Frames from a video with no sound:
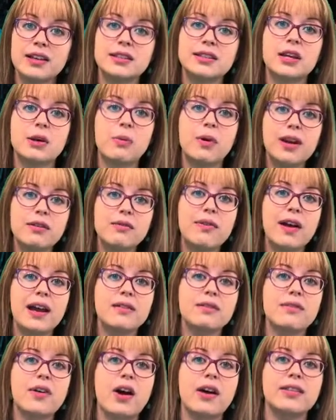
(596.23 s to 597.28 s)
So one in
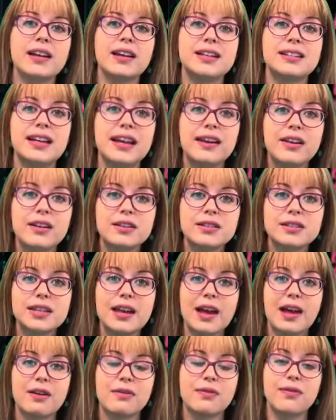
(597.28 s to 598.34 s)
five online daters
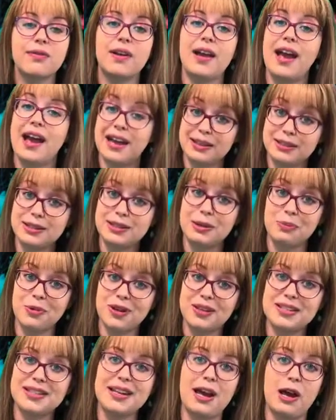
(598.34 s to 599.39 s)
have asked
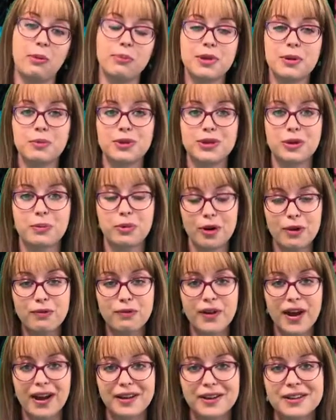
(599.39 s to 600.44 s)
someone to help them with their
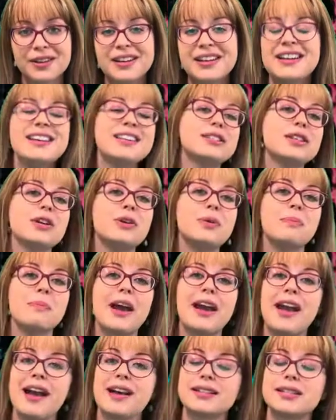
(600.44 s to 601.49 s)
profile. So you
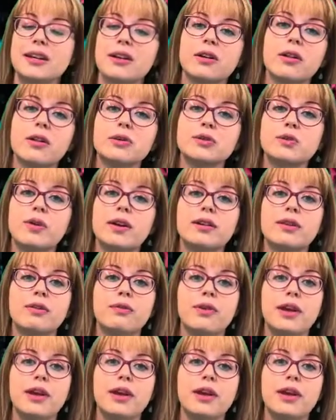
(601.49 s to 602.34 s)
might ask a close friend or